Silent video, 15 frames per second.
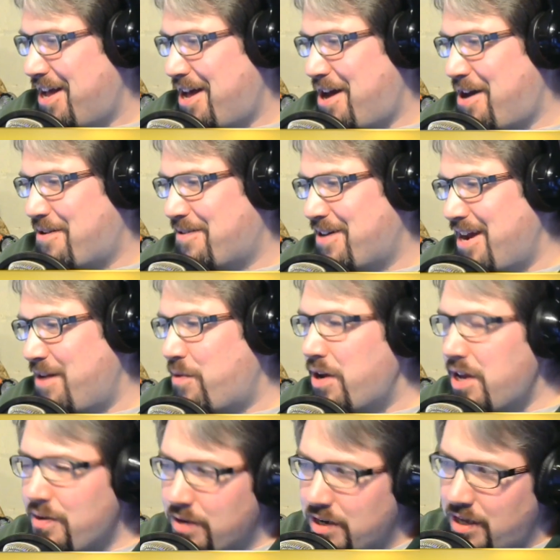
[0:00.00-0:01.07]
All right.
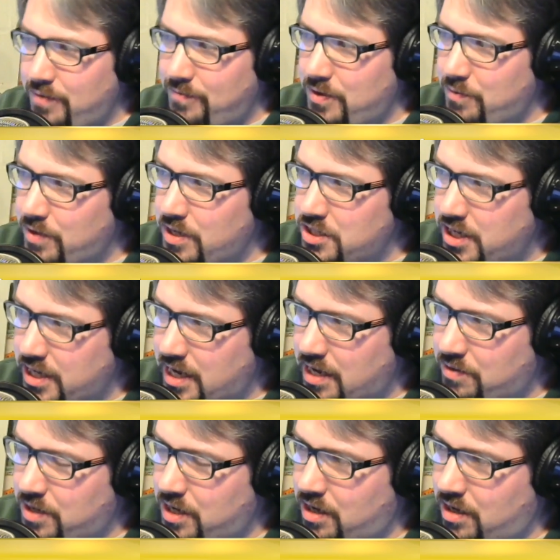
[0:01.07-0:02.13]
Well, you want, if you want to check
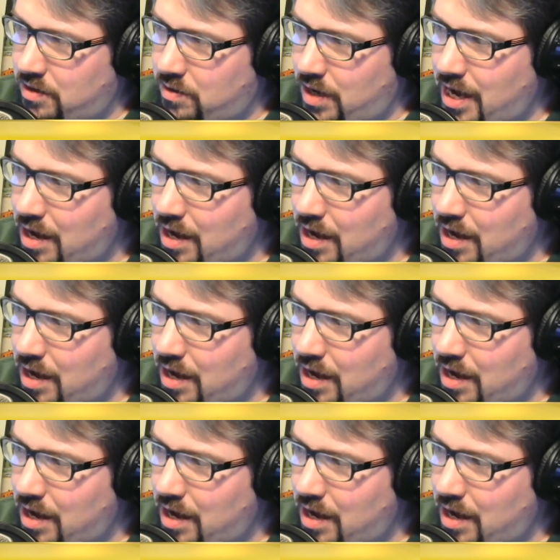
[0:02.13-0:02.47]
out uh,